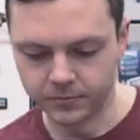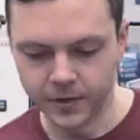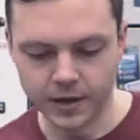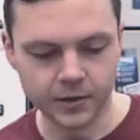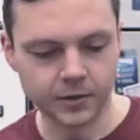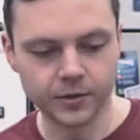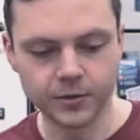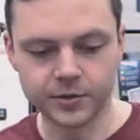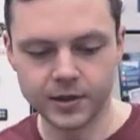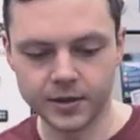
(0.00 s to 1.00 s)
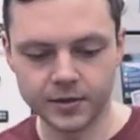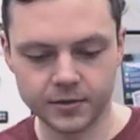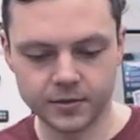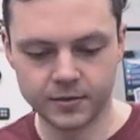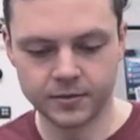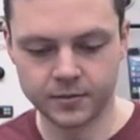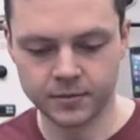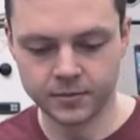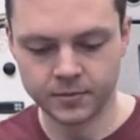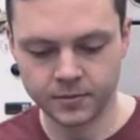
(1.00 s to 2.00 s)
Lid on loosely.
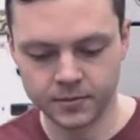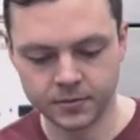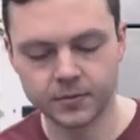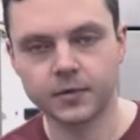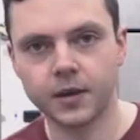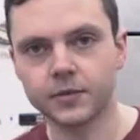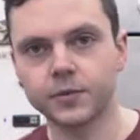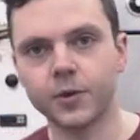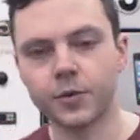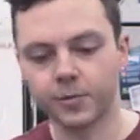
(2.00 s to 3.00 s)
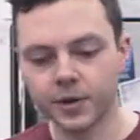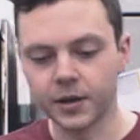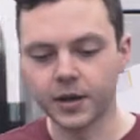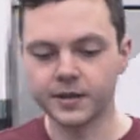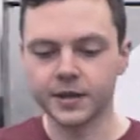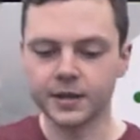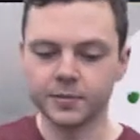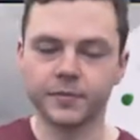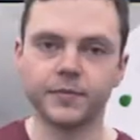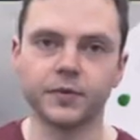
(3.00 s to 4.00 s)
And tomorrow will be the last day
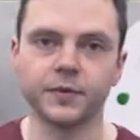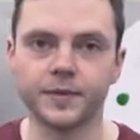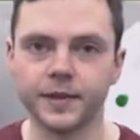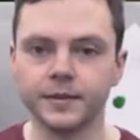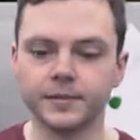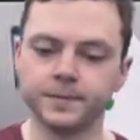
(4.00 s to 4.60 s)
before the feed.